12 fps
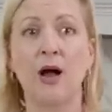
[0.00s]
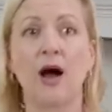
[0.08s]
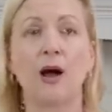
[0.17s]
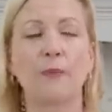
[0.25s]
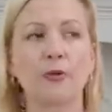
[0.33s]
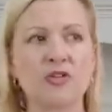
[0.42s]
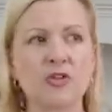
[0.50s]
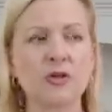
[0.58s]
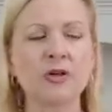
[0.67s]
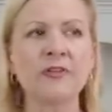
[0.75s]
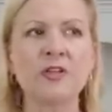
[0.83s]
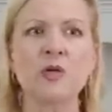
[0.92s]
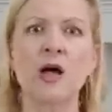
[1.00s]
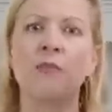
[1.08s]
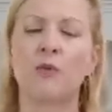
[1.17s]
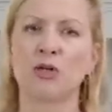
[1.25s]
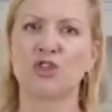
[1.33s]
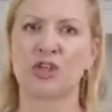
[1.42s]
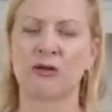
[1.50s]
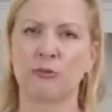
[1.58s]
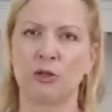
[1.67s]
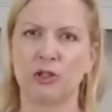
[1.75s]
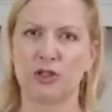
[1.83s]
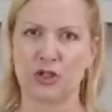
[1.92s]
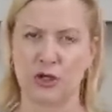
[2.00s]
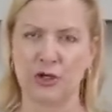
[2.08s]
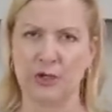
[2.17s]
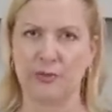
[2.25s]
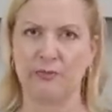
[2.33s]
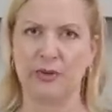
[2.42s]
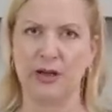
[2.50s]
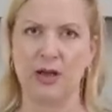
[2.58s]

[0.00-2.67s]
A preserve is a more general term.